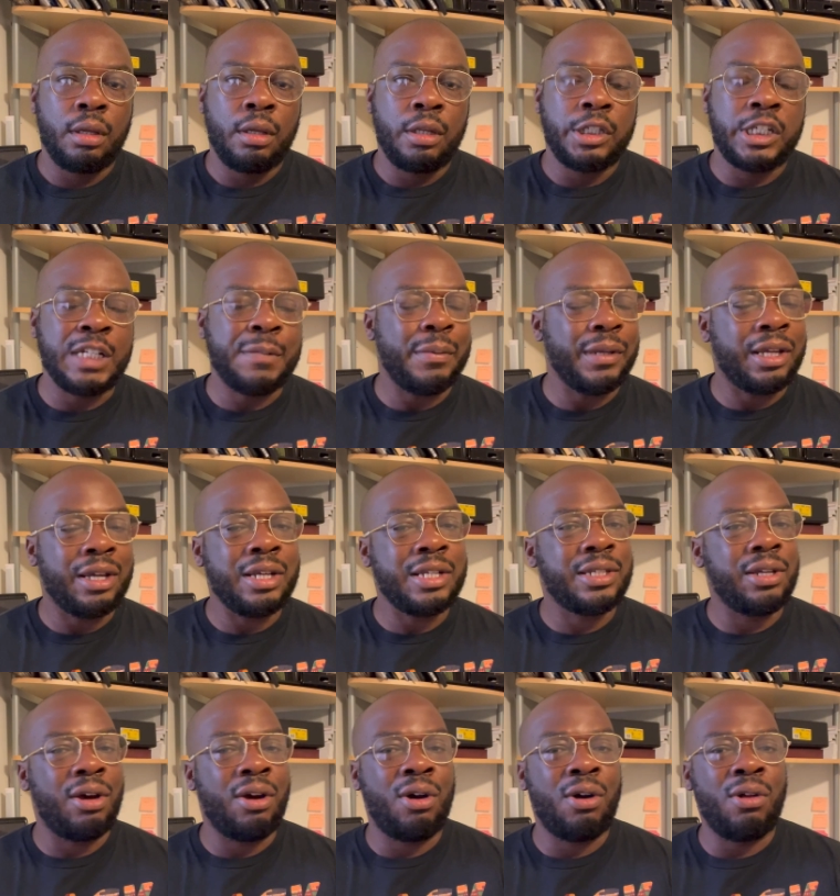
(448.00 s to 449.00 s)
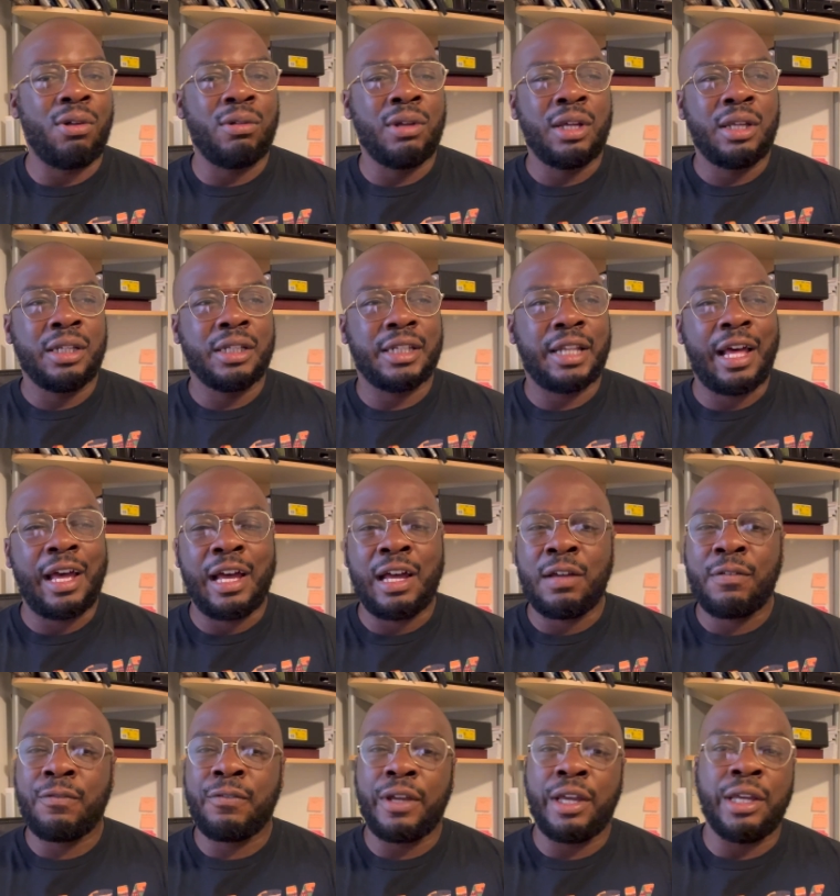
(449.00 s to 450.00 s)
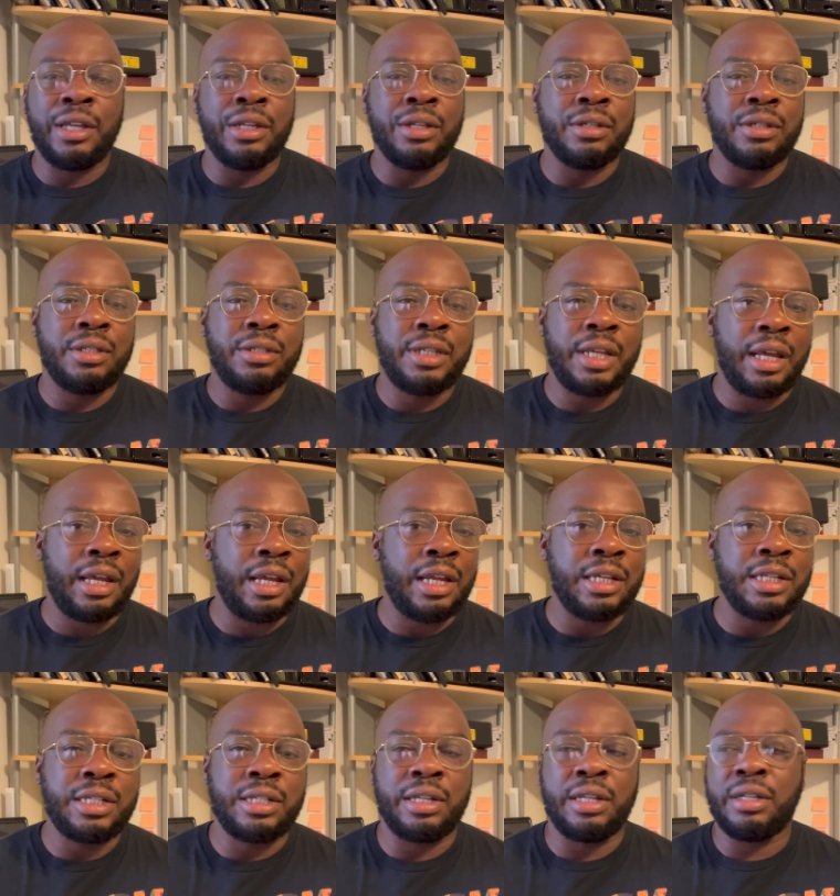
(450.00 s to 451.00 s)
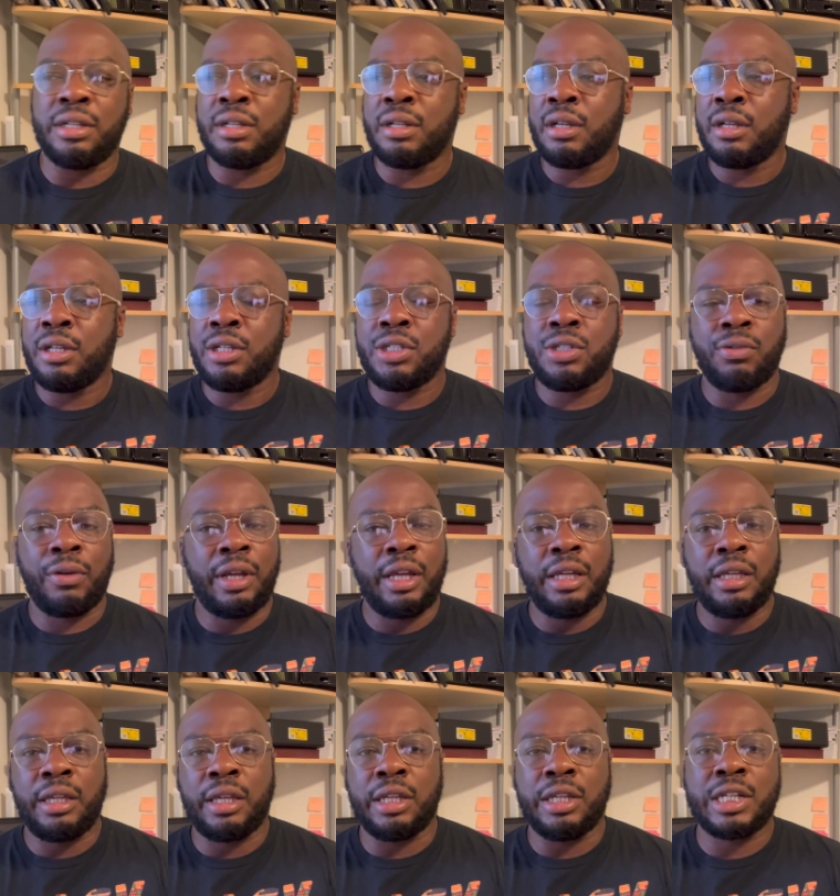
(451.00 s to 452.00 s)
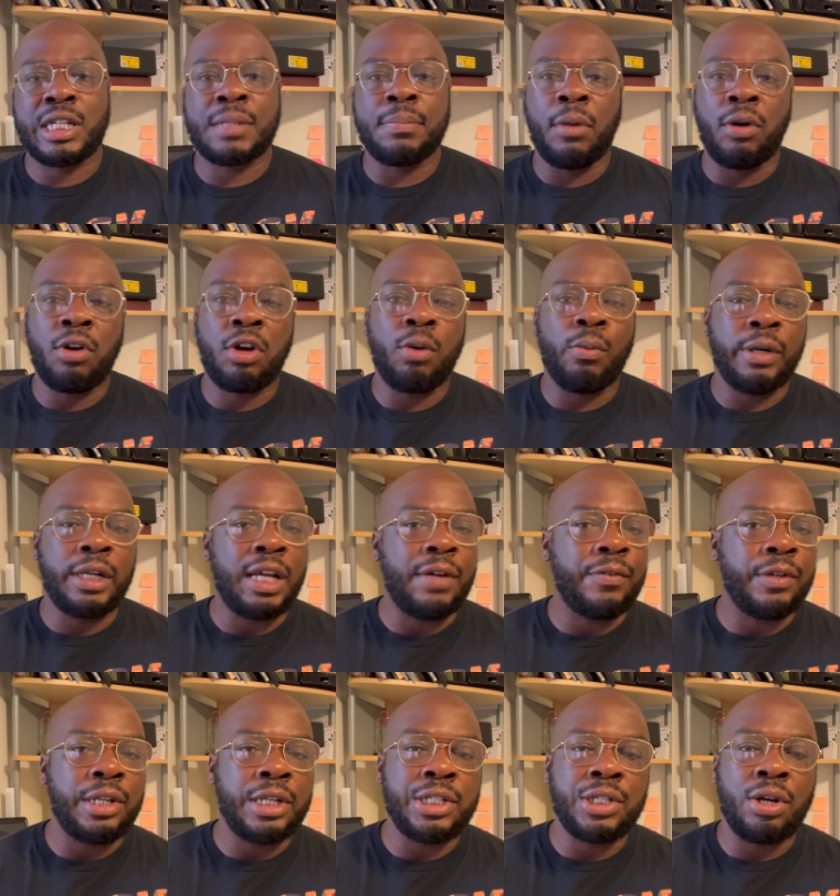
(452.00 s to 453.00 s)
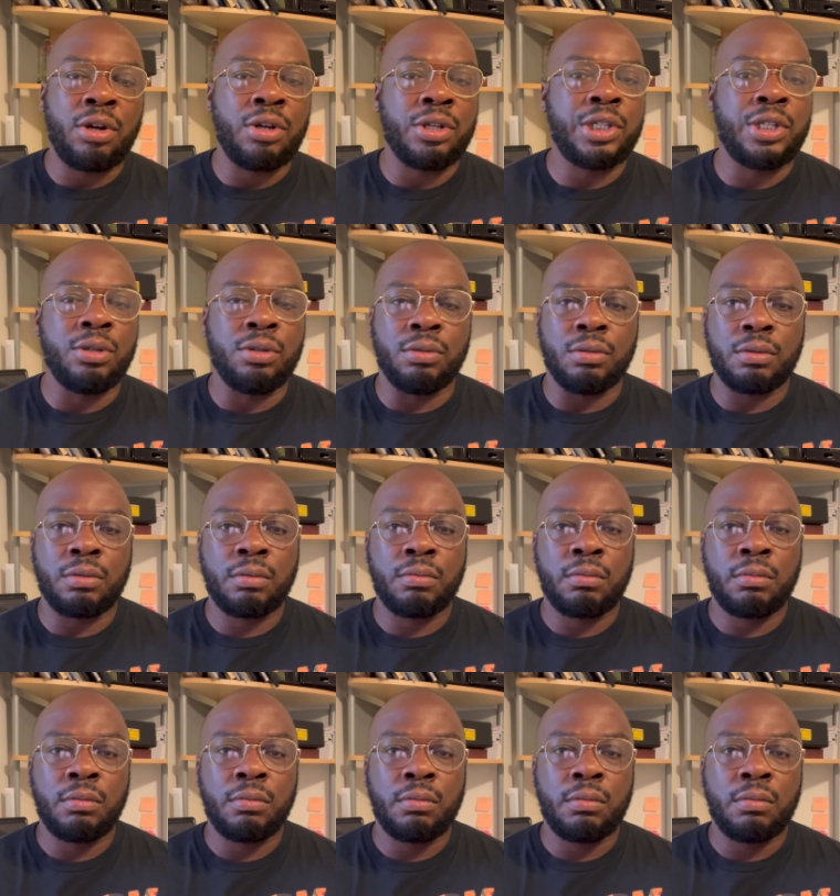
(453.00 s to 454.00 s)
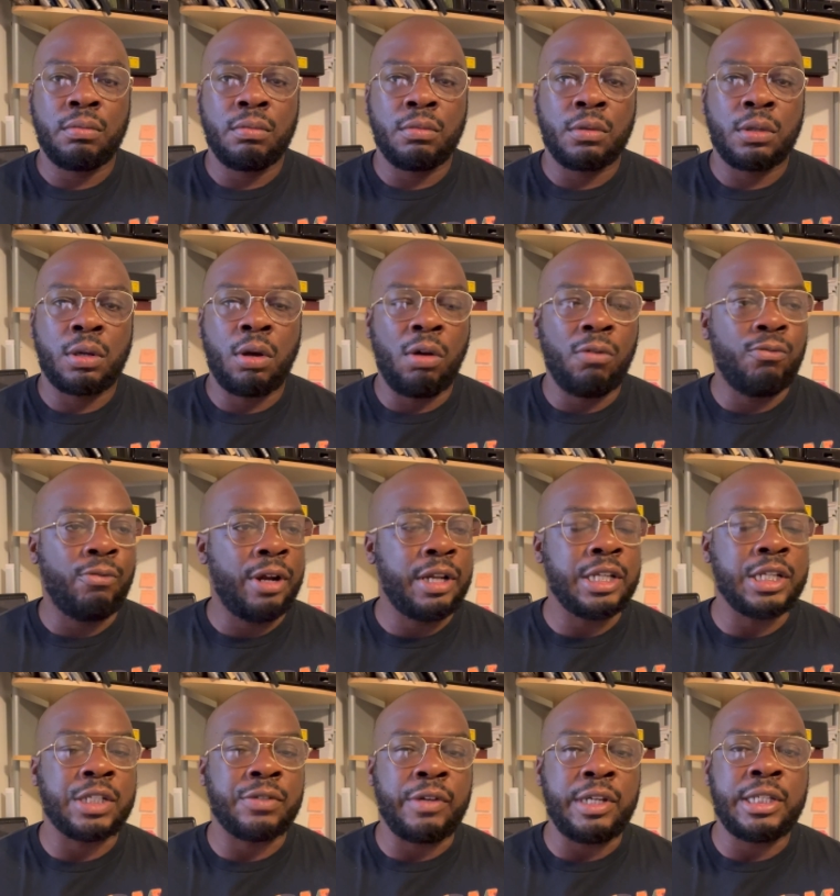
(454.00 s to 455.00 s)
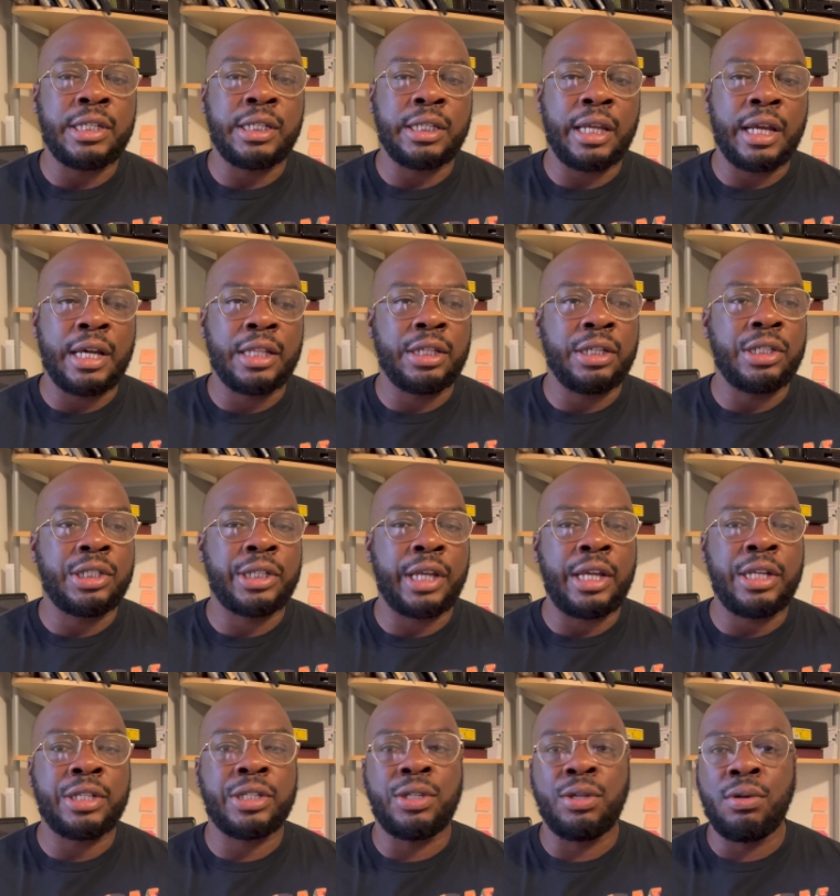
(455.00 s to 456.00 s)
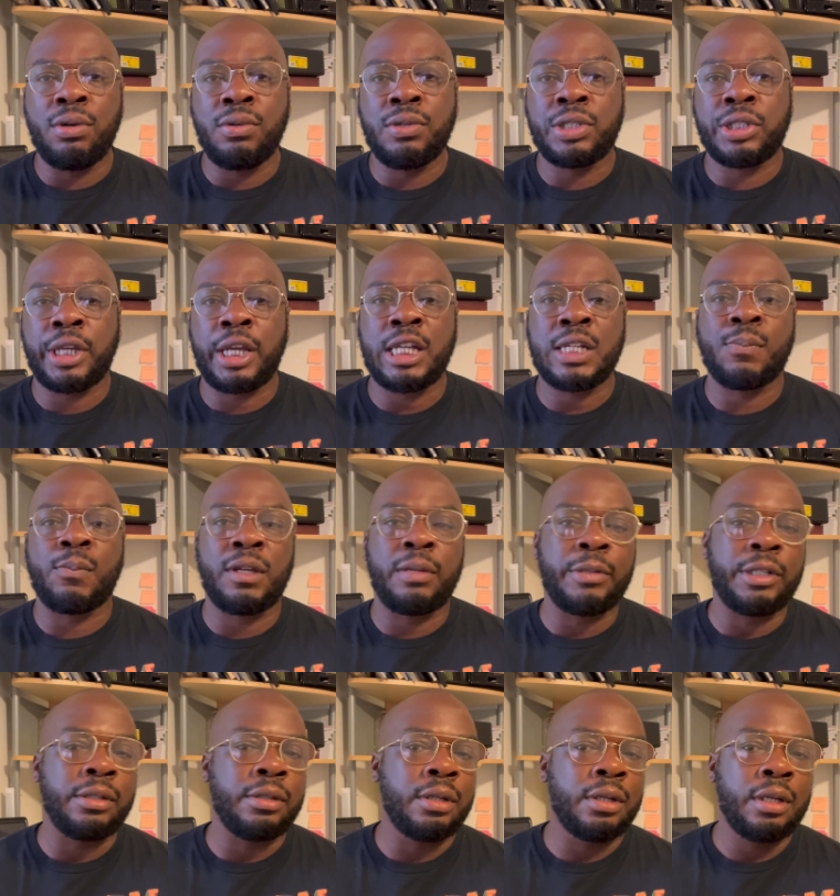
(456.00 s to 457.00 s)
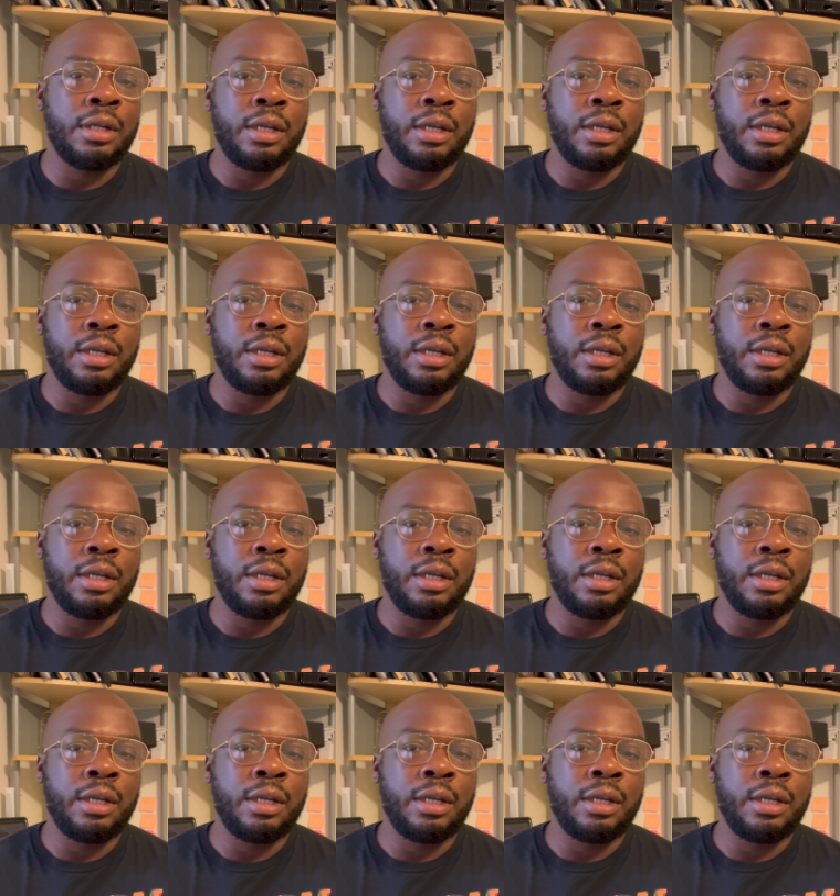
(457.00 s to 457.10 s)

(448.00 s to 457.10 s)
Just because y'all laugh and dance and drink and smoke, whatever it is y'all do, go run the streets together, chase dudes, chase women.